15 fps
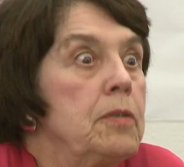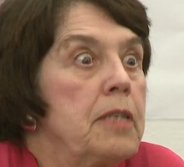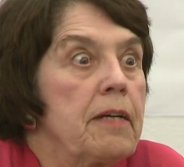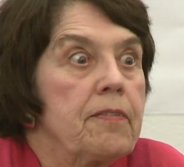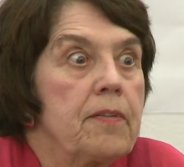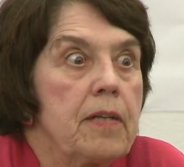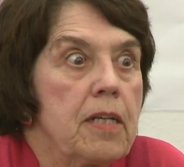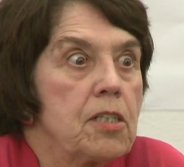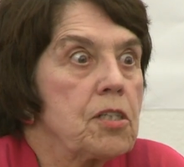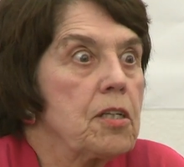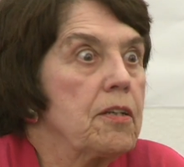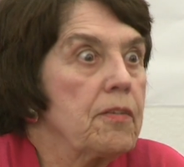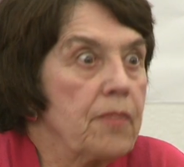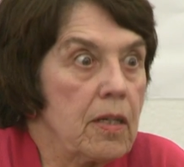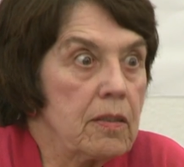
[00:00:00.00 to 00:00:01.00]

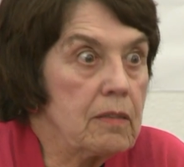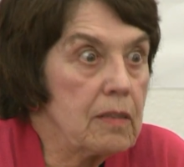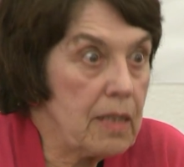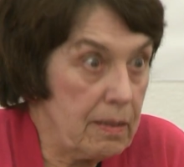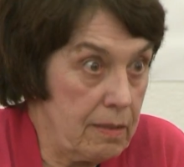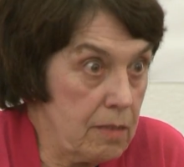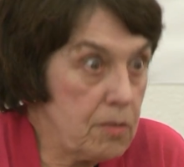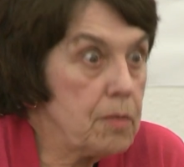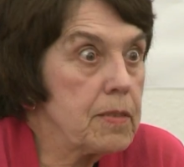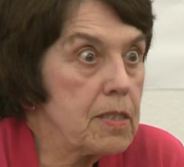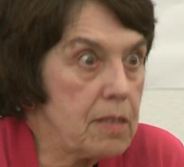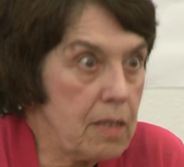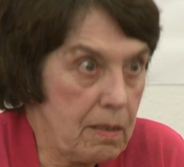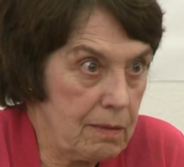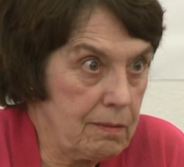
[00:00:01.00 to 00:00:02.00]
definition of ugly. This
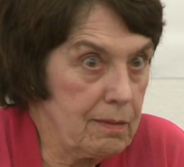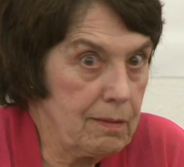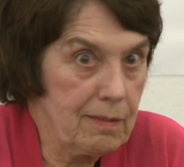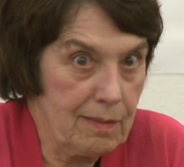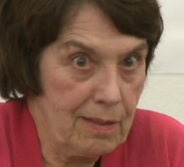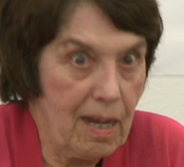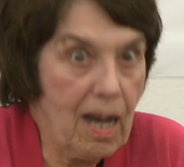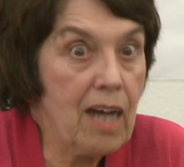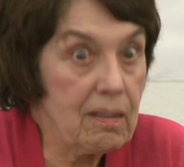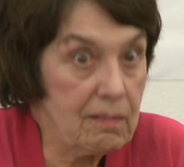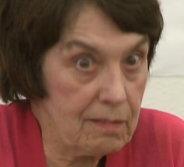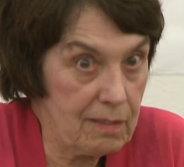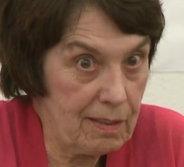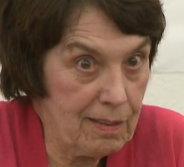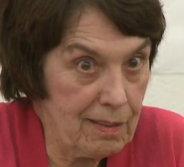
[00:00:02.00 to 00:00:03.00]
was it,
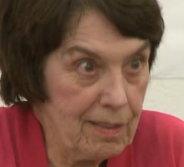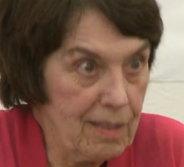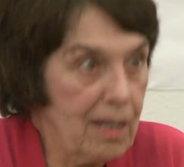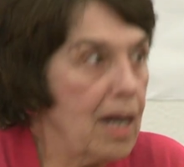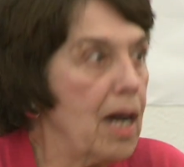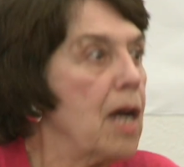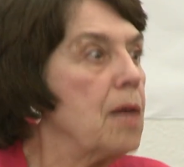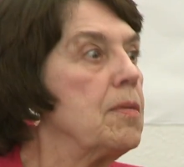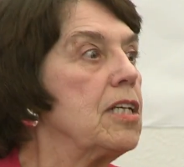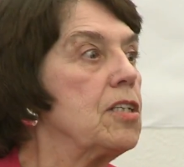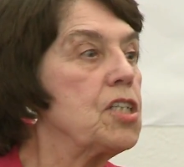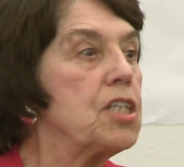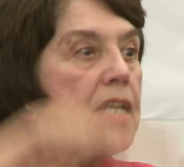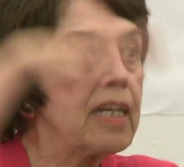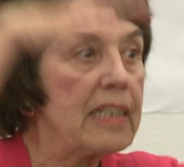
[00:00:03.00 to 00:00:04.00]
ugly. I mean,
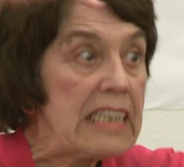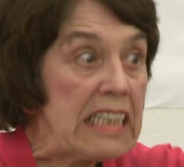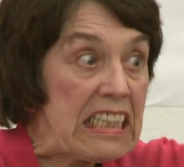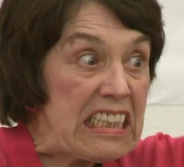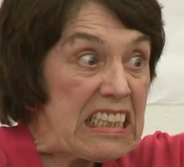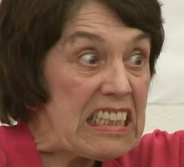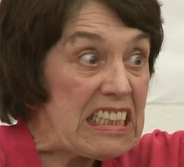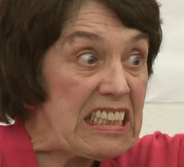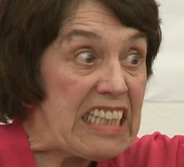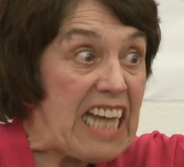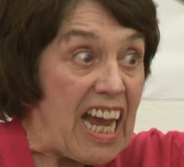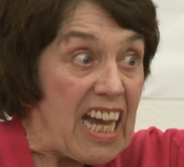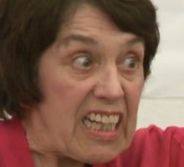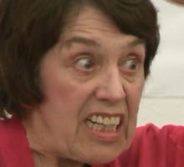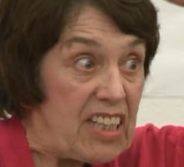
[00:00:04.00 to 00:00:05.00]
she had
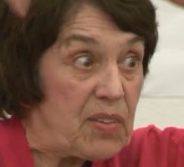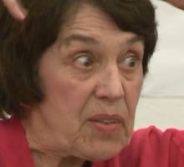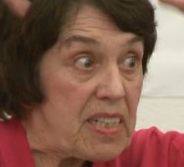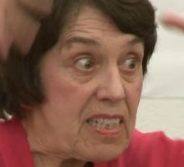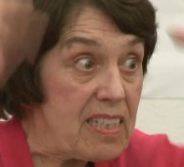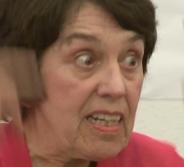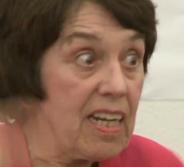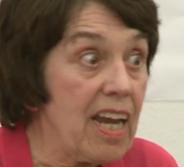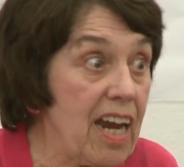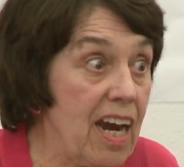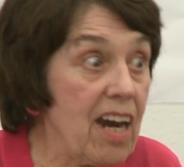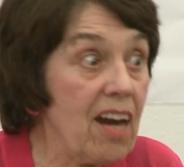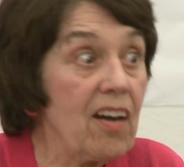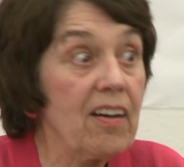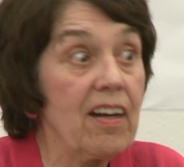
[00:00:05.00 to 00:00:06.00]
natty, greasy
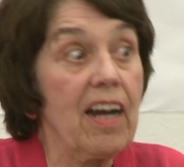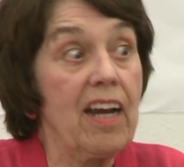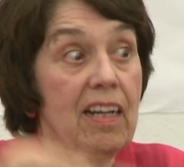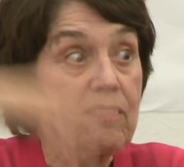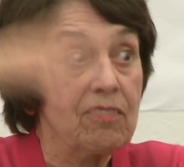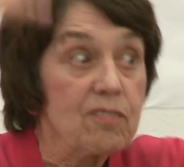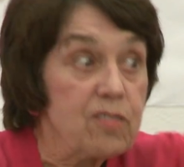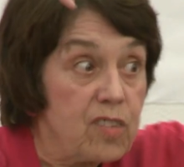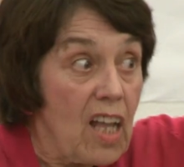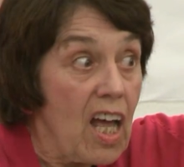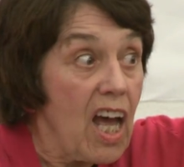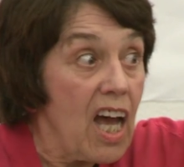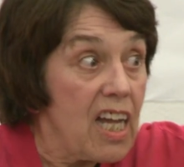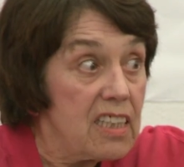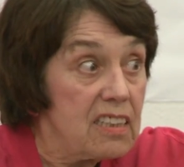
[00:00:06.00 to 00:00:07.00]
hair and
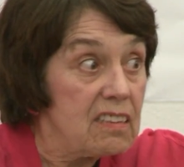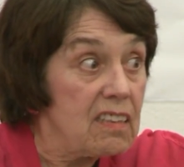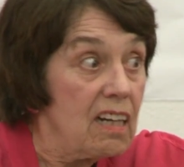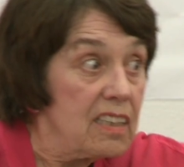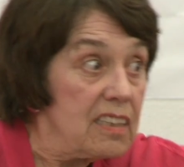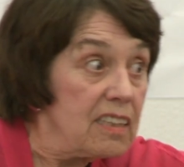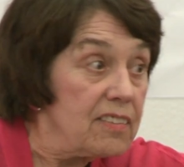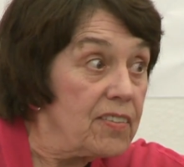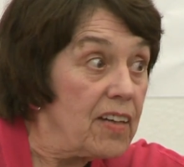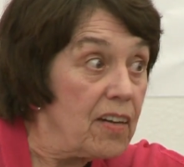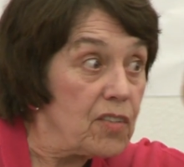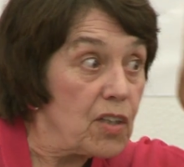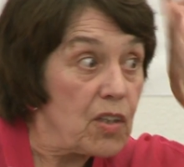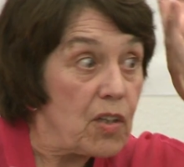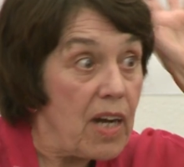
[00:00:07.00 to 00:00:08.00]
flies kind of
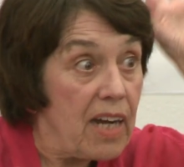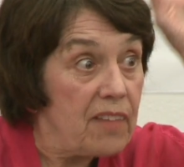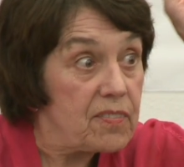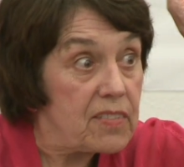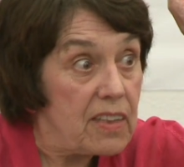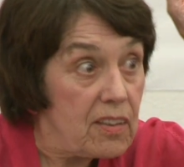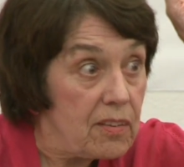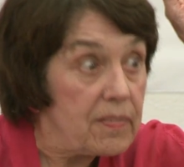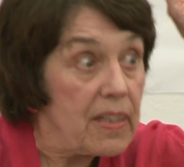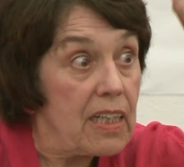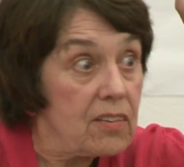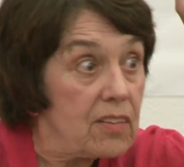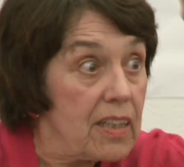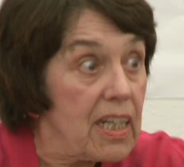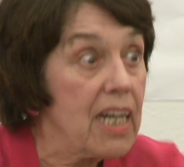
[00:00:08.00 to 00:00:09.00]
hovercrafting
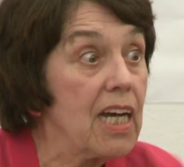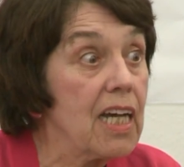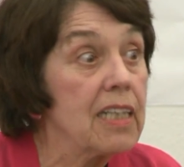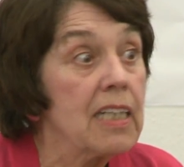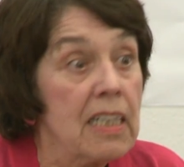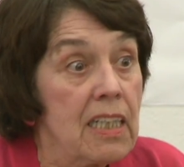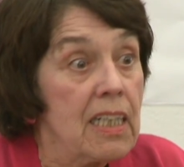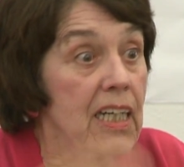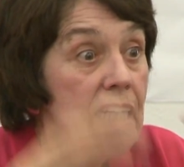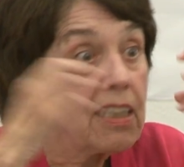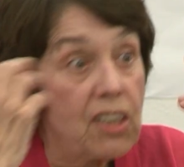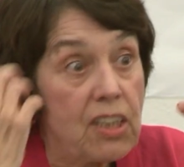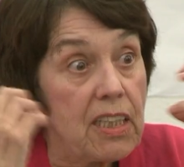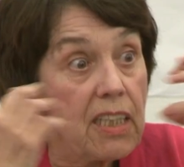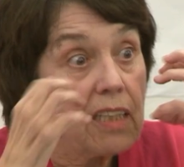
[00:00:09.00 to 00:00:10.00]
around her head.
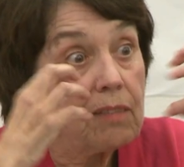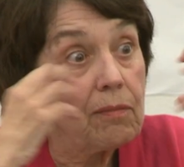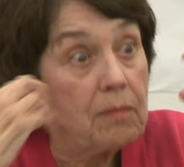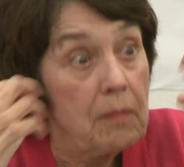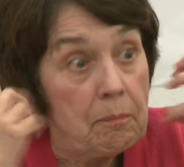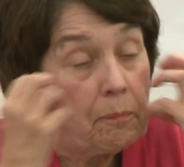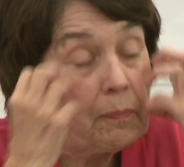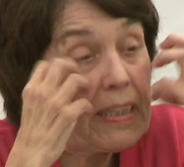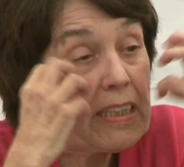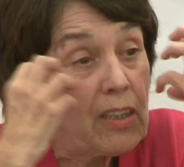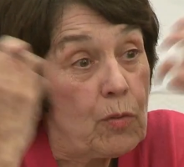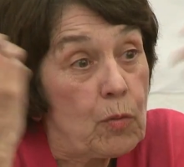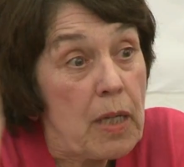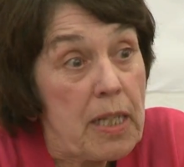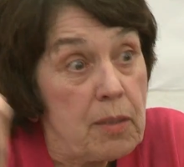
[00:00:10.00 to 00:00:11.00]
And she had
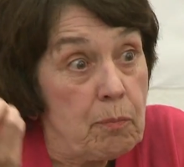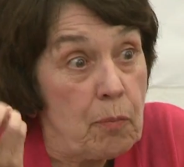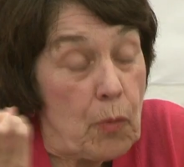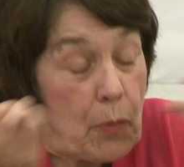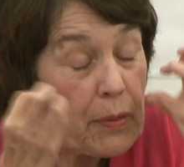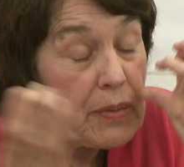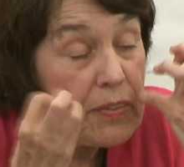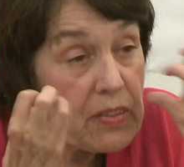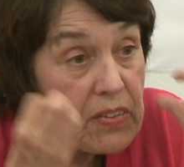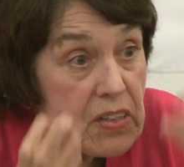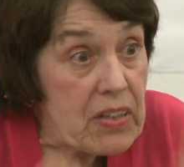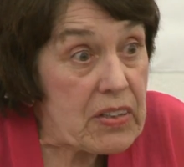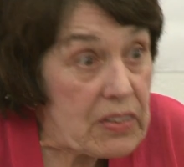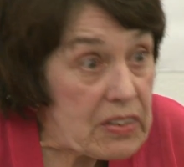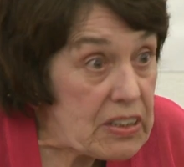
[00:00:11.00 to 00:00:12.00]
big red boils
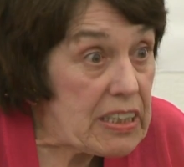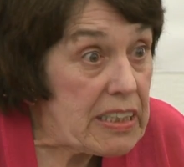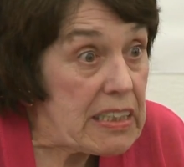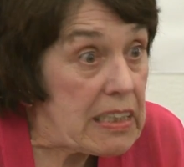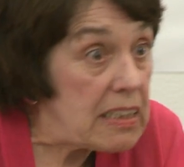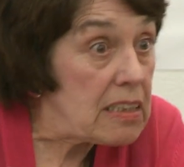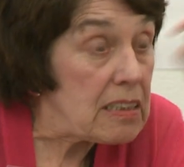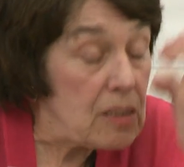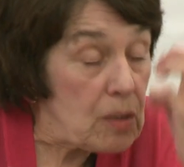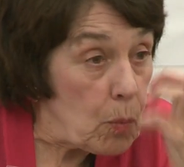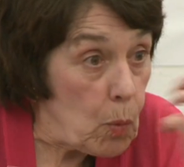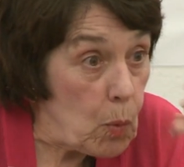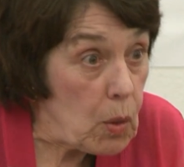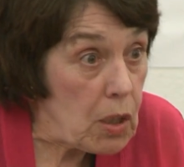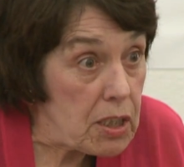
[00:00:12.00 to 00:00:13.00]
on her cheeks and a
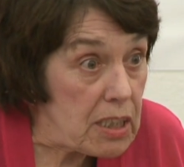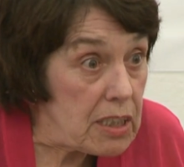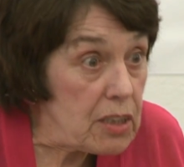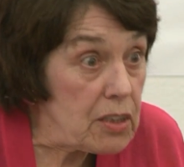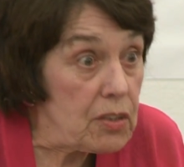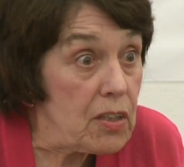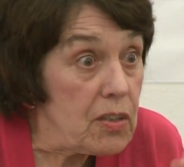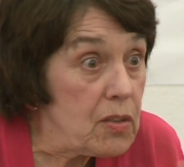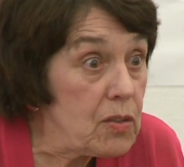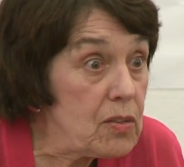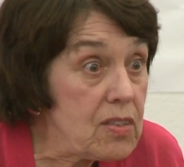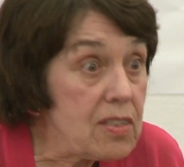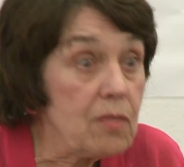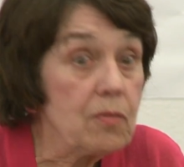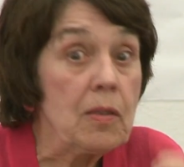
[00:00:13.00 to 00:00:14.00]
wart on her
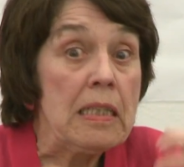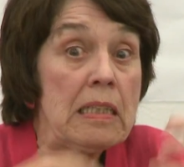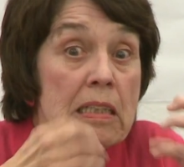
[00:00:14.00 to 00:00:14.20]
nose. And